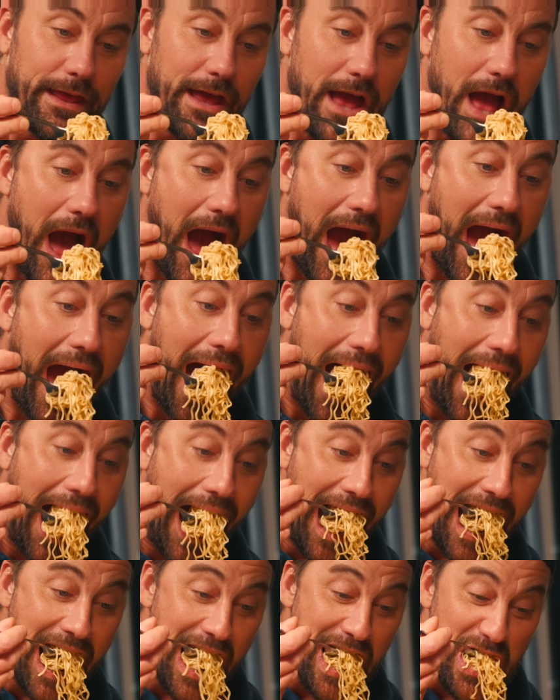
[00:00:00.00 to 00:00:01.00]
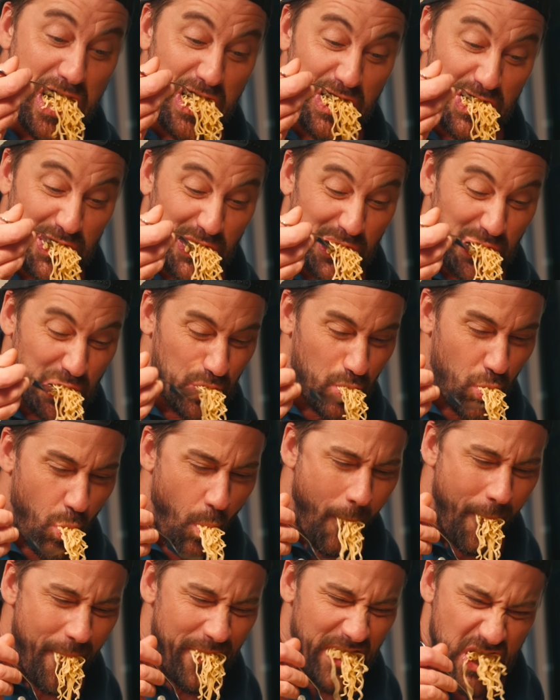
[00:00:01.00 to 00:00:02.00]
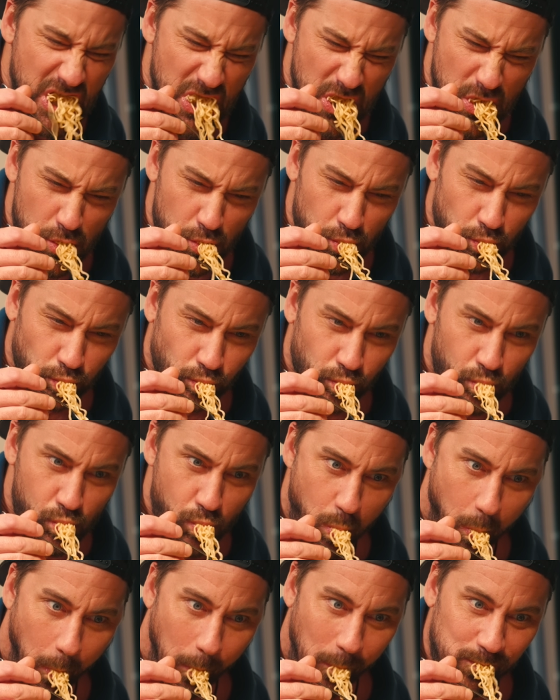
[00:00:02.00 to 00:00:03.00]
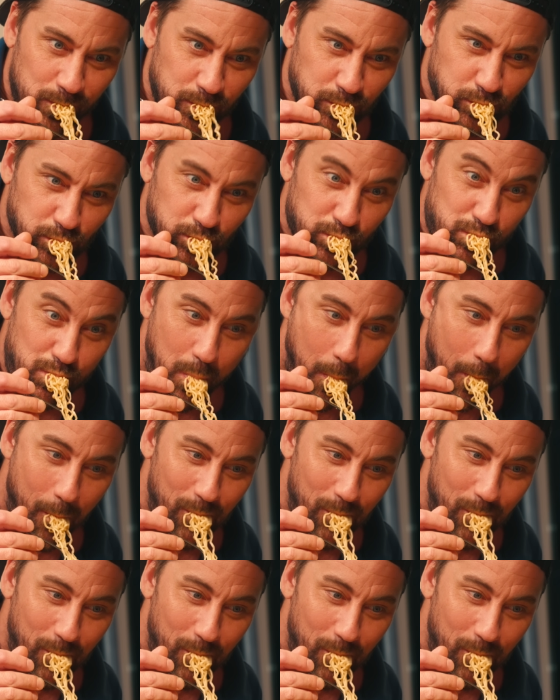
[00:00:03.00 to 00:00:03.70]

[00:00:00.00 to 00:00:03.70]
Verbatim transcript: Massive amounts of ramen noodles is another clue for the medical team.